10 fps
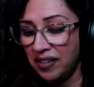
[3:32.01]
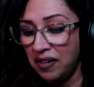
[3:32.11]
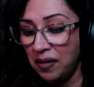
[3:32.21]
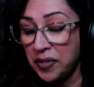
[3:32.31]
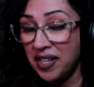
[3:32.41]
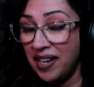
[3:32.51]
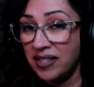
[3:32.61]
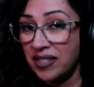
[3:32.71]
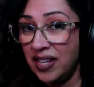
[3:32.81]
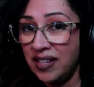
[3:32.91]
upsetting
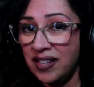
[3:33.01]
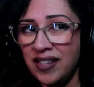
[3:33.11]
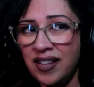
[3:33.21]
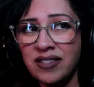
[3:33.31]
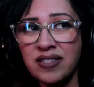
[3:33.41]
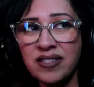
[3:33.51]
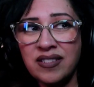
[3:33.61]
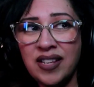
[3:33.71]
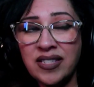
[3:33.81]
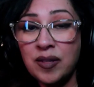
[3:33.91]
scene, and
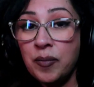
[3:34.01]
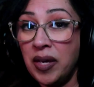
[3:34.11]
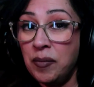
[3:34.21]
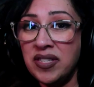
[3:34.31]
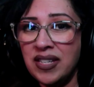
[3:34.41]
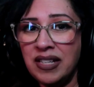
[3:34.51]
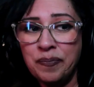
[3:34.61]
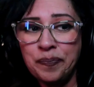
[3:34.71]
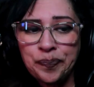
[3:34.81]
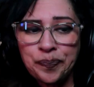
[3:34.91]
that's the baby scene.